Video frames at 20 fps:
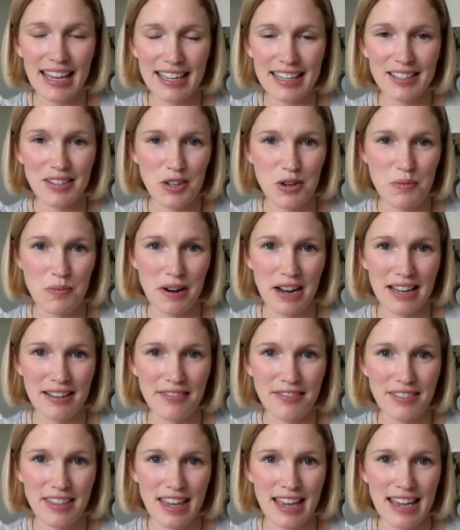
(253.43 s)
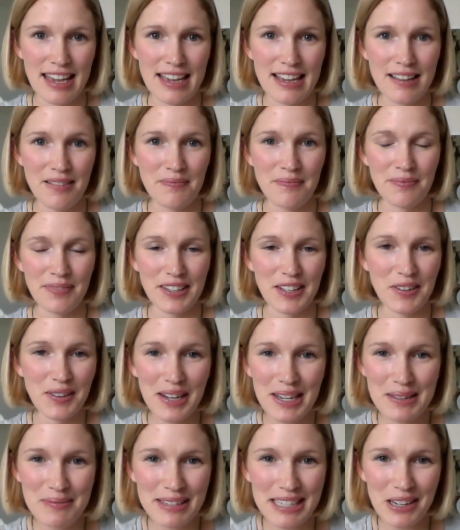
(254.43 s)
in your brave thing, you're
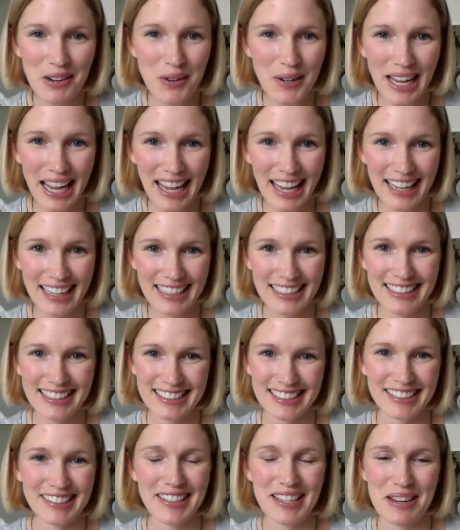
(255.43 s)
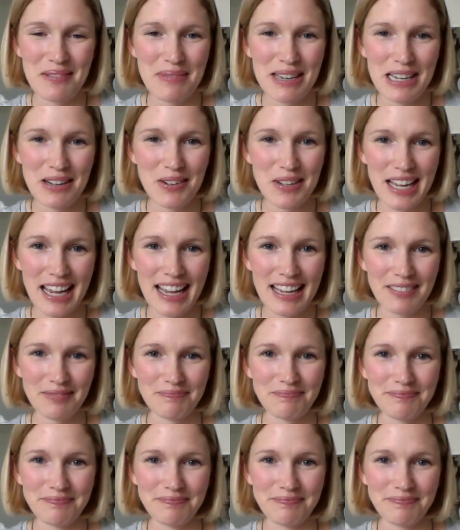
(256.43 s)
going to be okay. You're going to be okay.